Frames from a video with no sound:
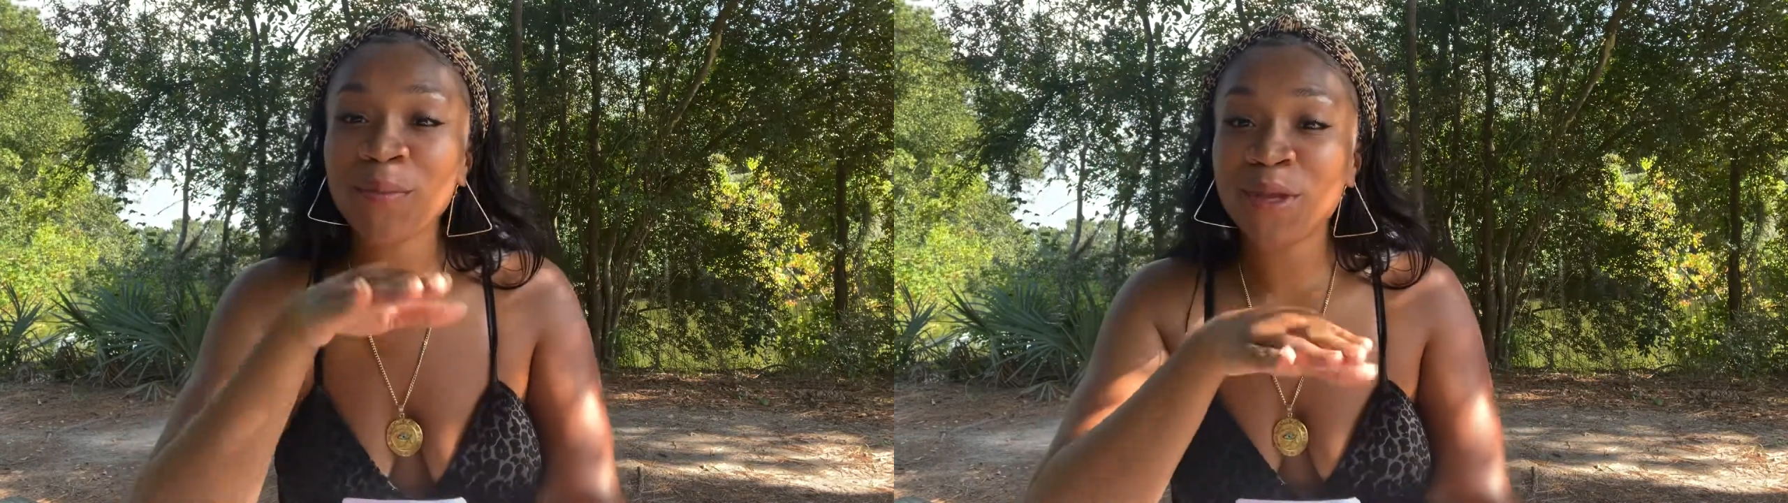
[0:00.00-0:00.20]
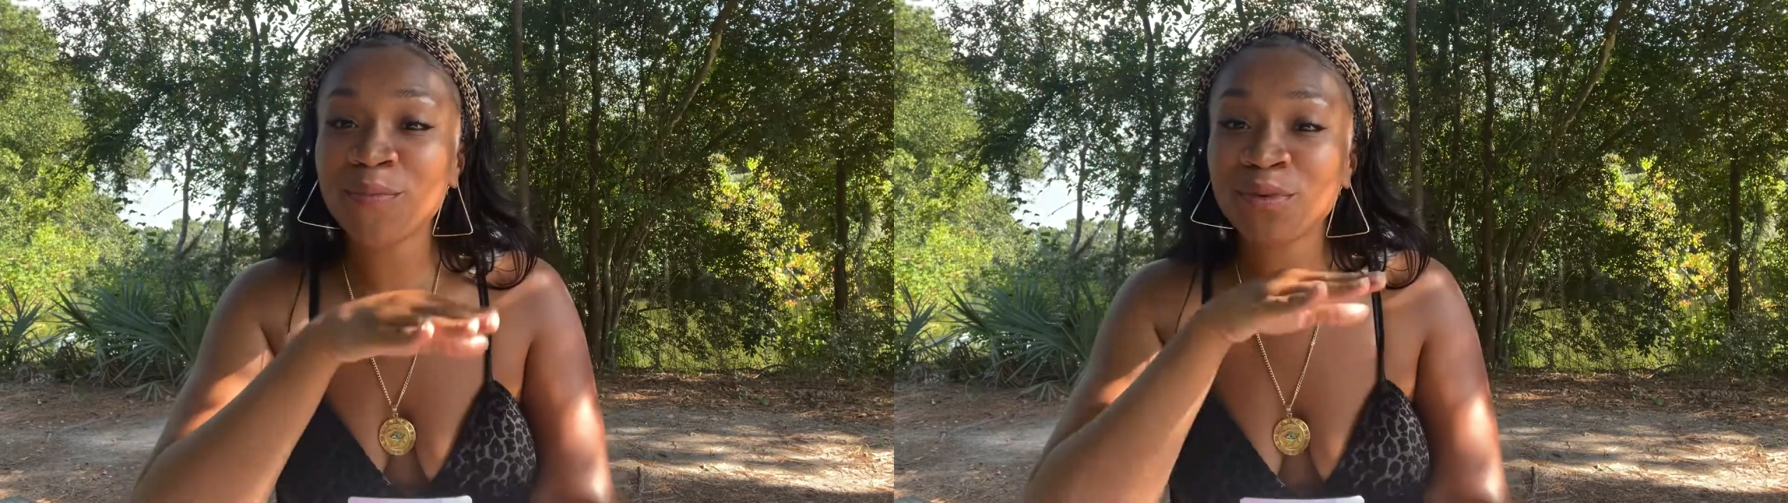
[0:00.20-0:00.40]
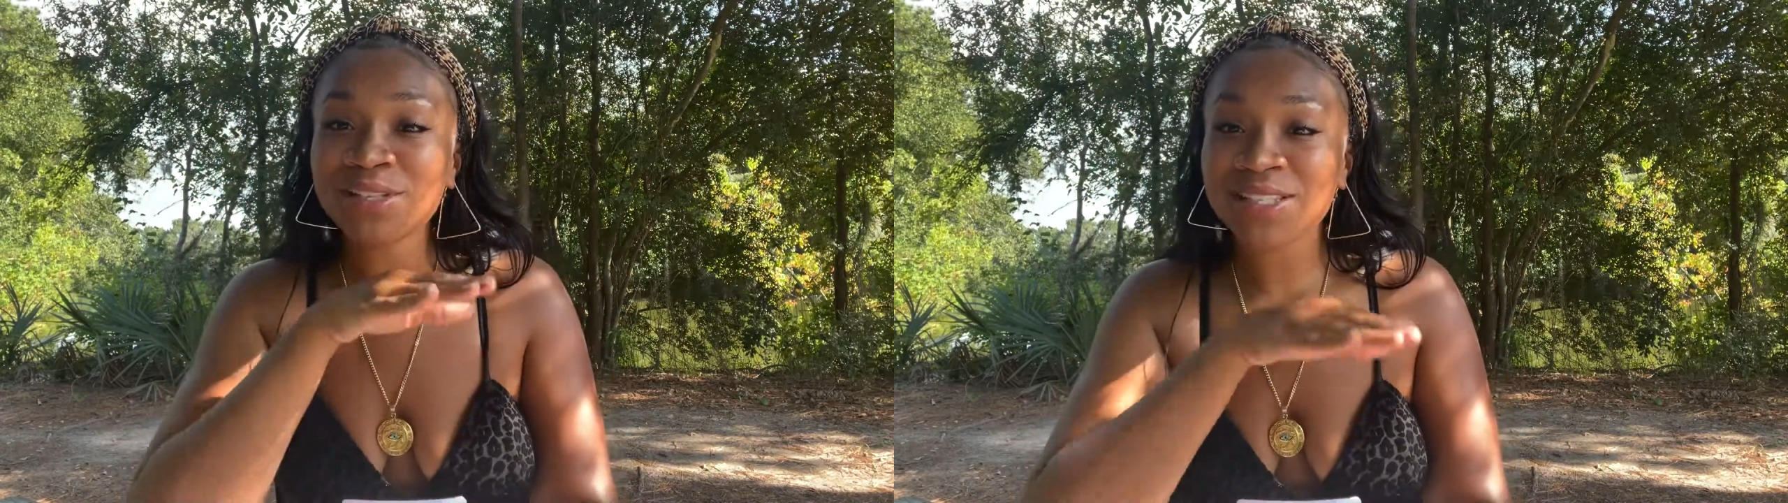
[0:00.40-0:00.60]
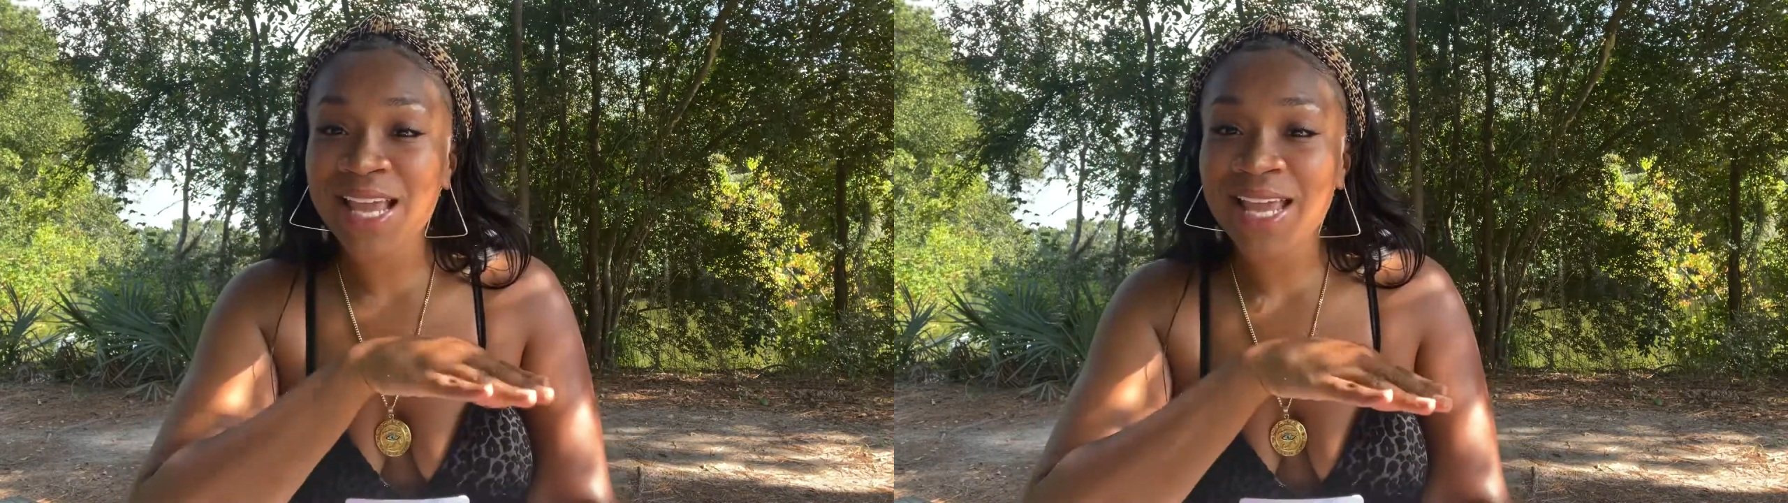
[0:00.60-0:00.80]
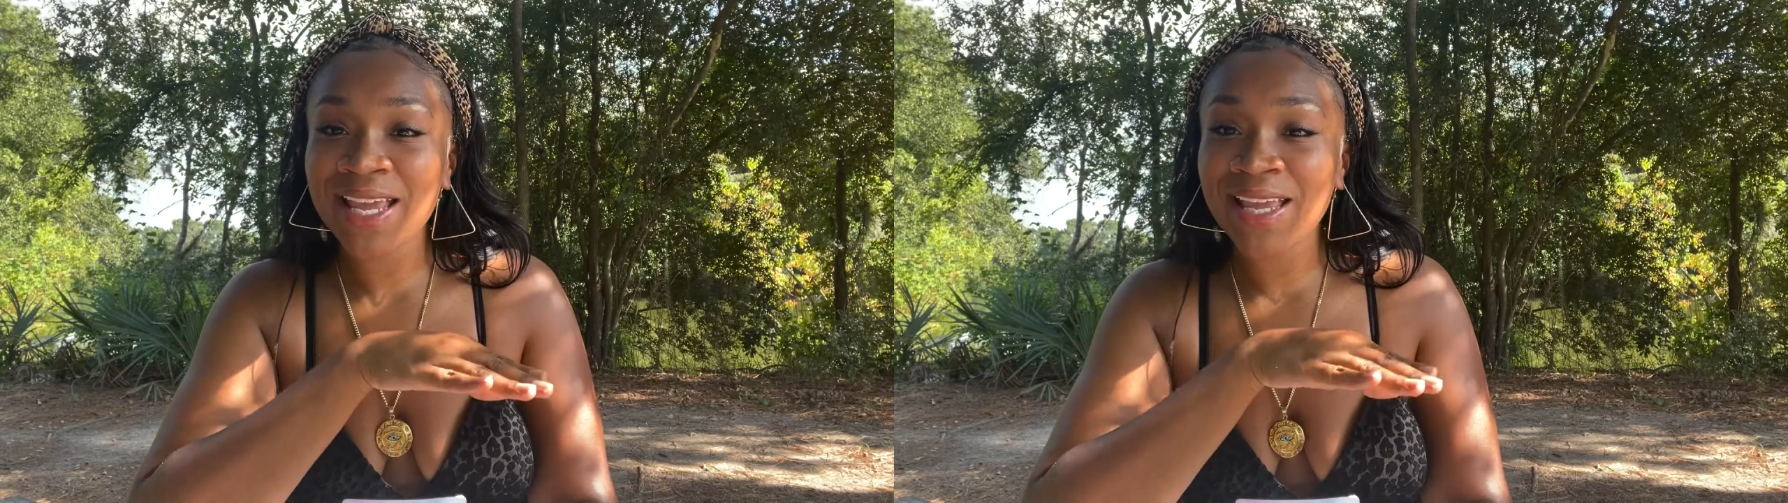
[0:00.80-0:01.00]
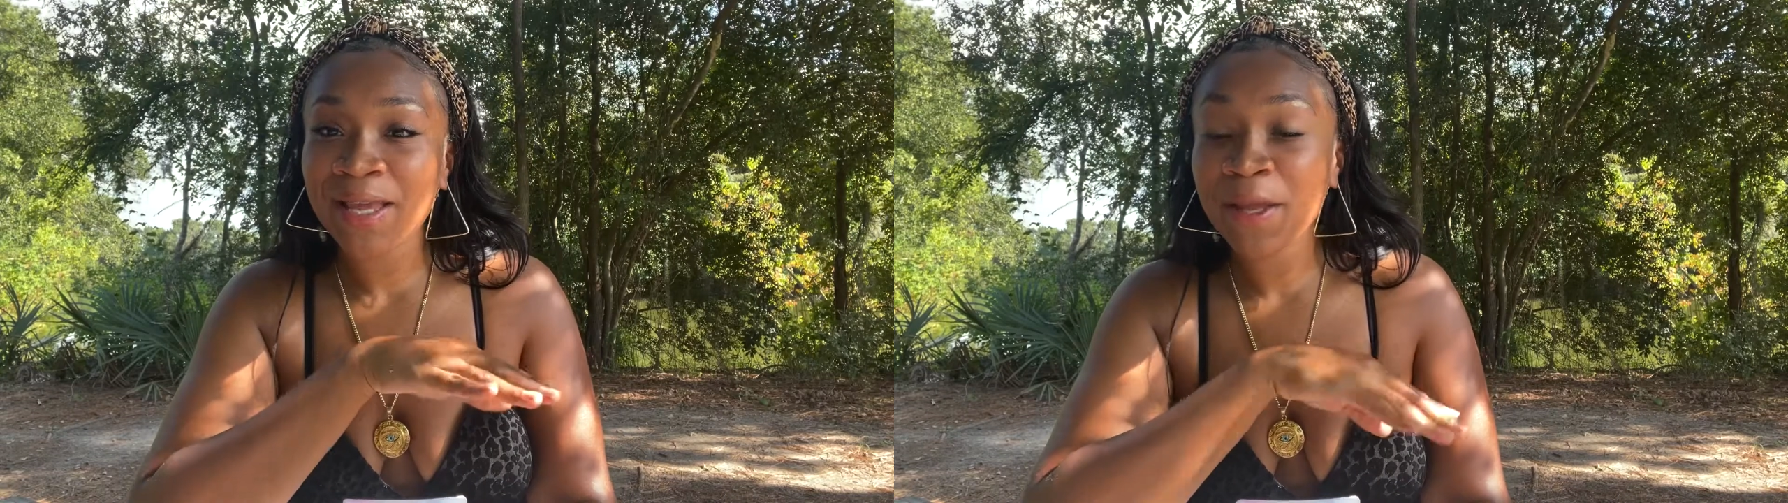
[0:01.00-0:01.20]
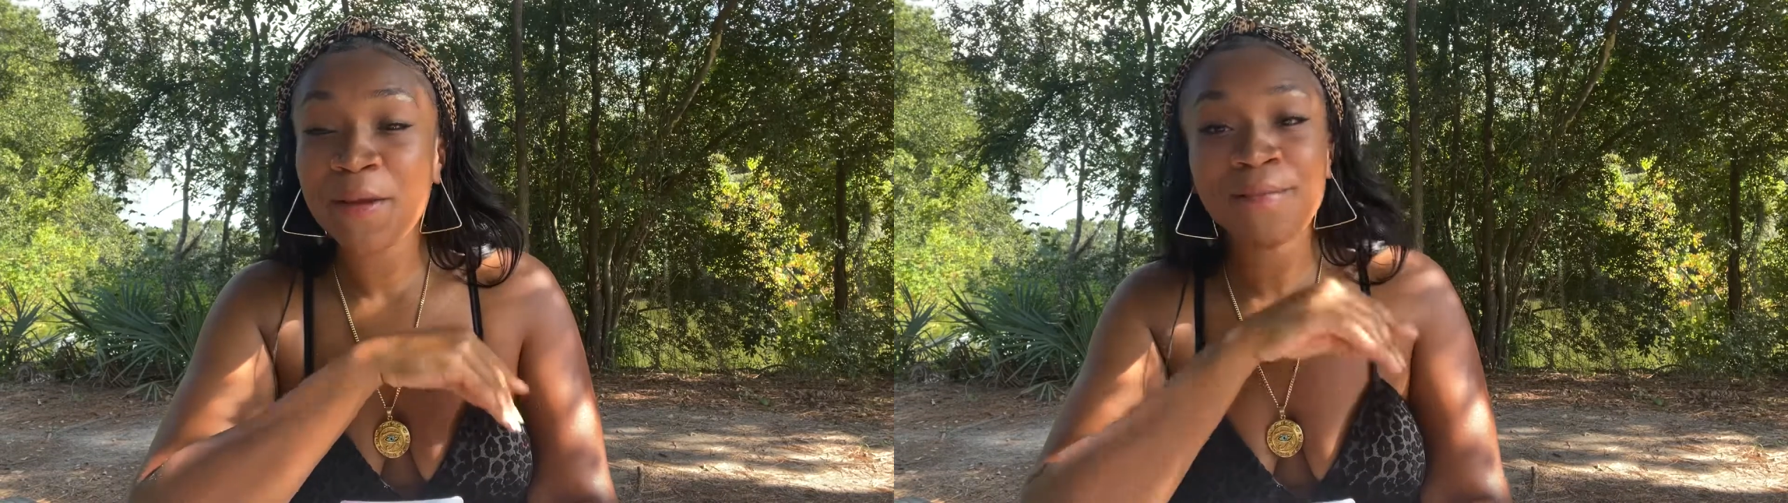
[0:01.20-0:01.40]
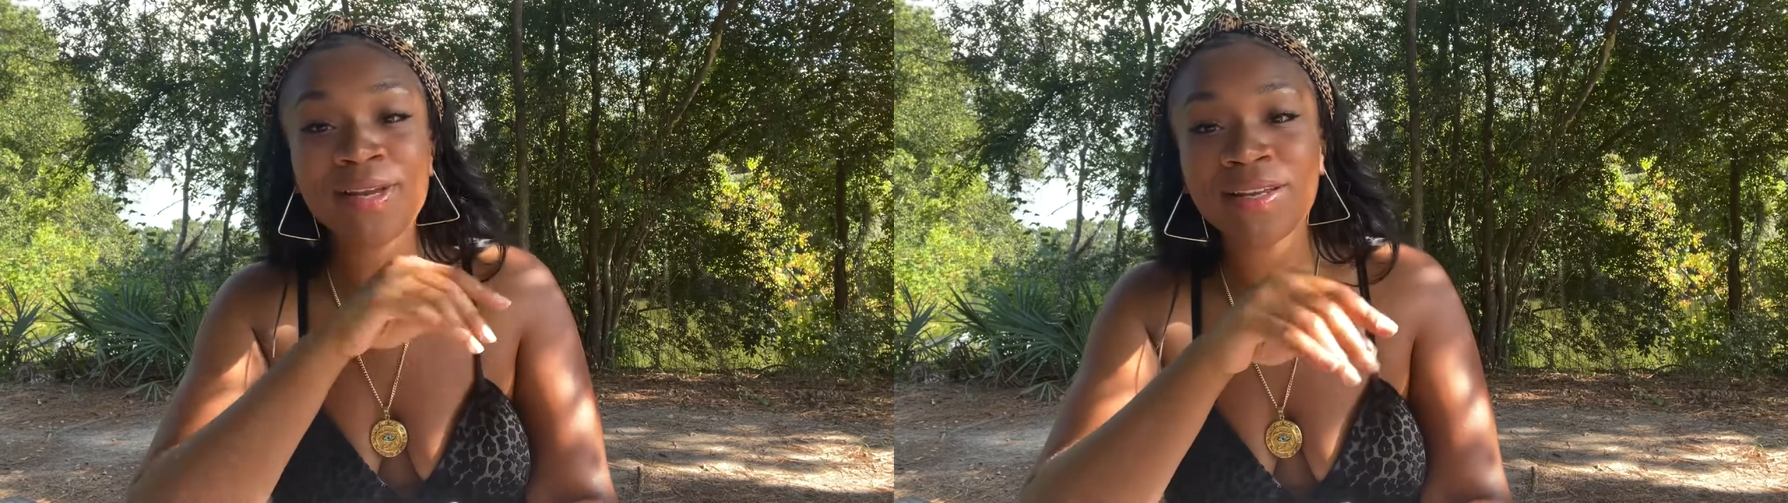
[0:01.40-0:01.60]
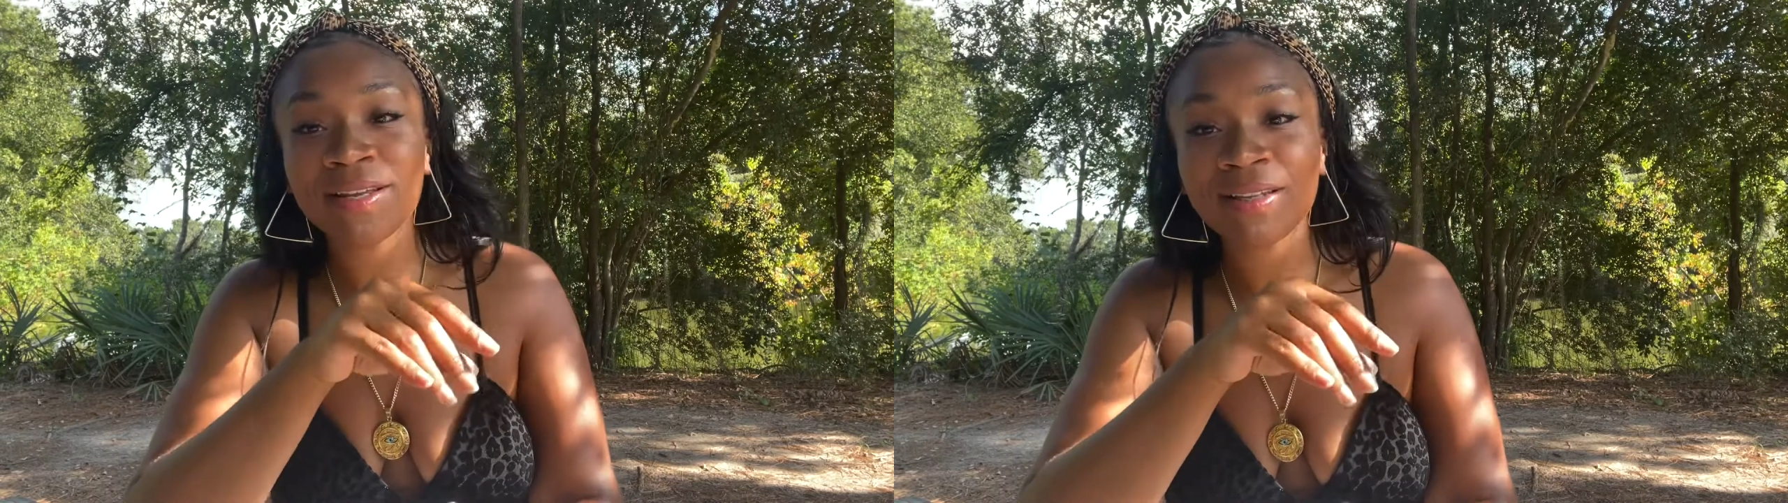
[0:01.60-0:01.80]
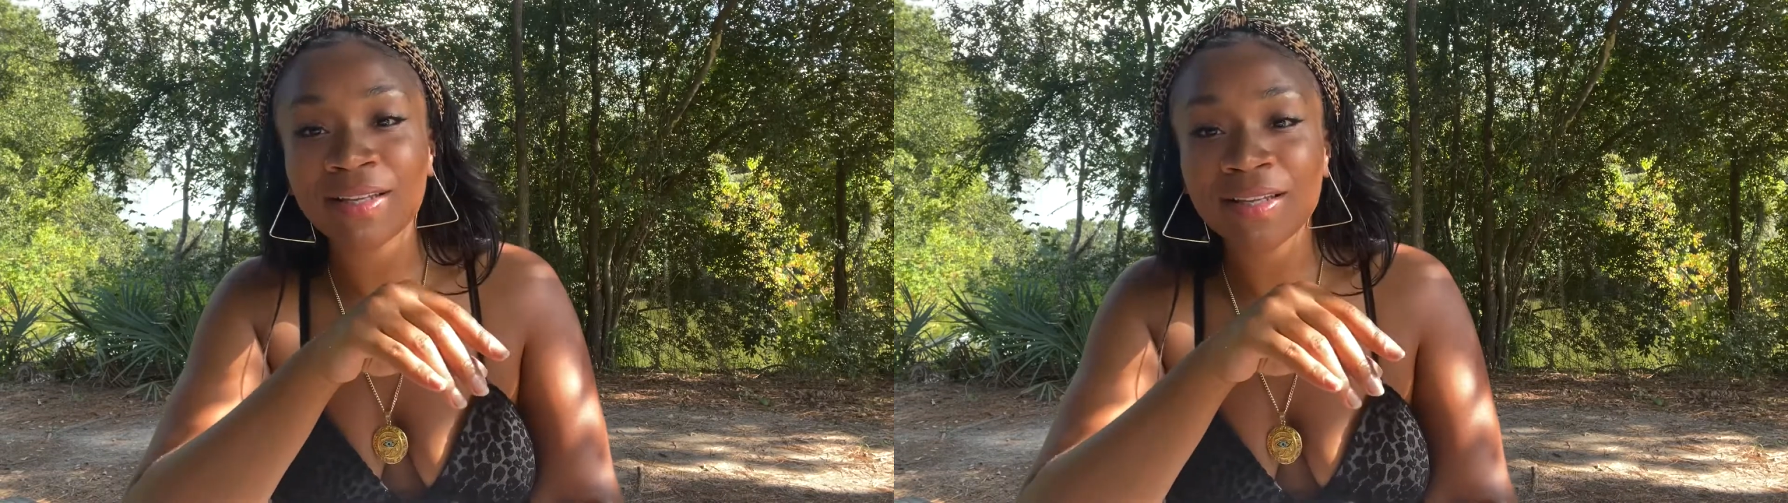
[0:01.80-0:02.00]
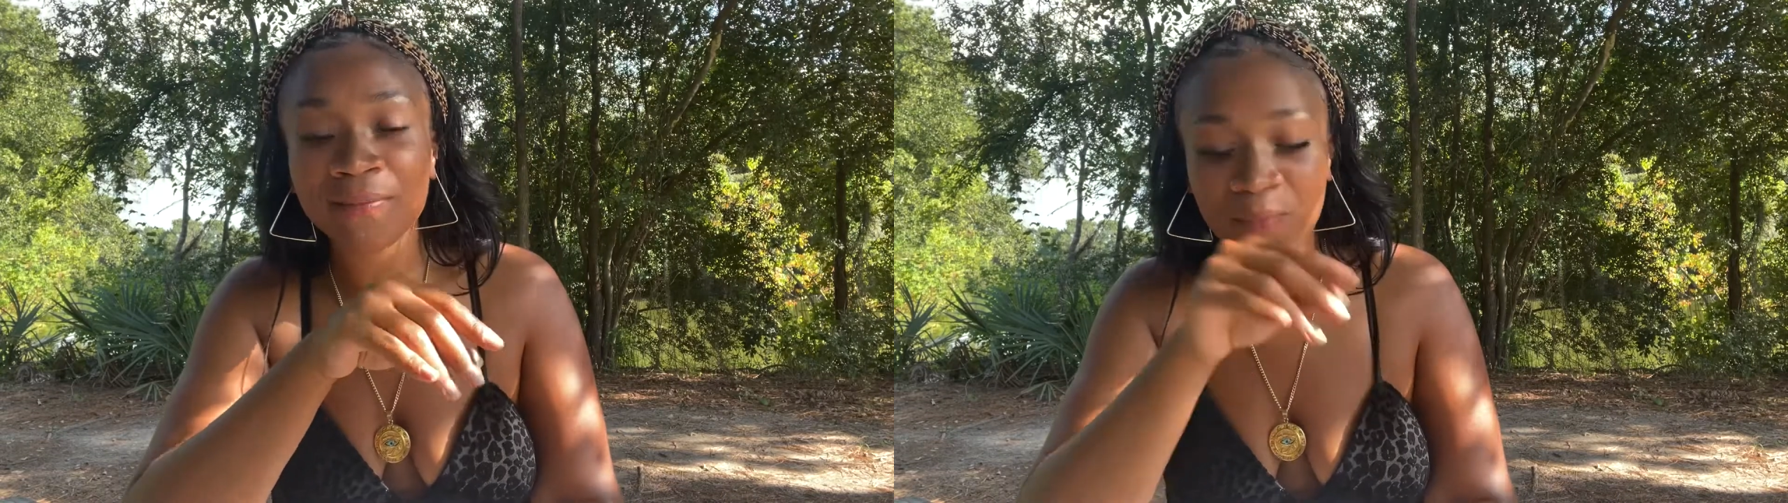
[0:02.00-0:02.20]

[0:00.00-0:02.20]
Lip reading: people say immediately.